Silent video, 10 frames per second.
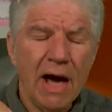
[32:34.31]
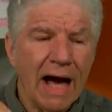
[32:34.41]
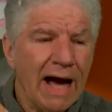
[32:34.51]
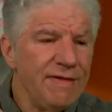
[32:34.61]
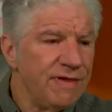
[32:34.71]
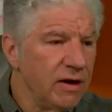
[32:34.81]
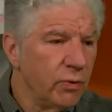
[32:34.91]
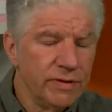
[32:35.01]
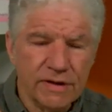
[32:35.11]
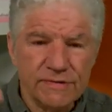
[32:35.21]
I think
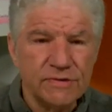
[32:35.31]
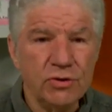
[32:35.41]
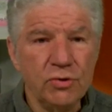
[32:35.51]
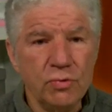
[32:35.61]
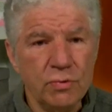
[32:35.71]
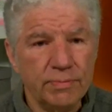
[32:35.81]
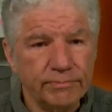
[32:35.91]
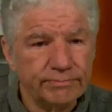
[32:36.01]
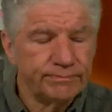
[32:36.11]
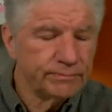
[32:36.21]
when this new
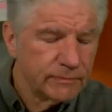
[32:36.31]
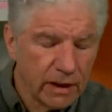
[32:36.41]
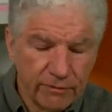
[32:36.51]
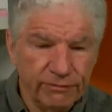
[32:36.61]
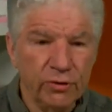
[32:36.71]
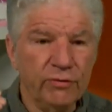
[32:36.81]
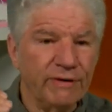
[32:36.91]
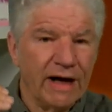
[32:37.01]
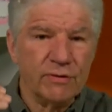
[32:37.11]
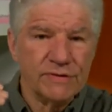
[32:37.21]
flu
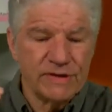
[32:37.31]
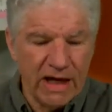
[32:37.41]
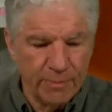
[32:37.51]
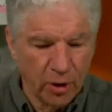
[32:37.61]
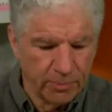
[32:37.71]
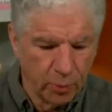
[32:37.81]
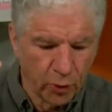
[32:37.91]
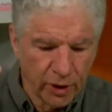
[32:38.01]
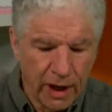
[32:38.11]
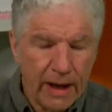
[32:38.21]
virus came on board,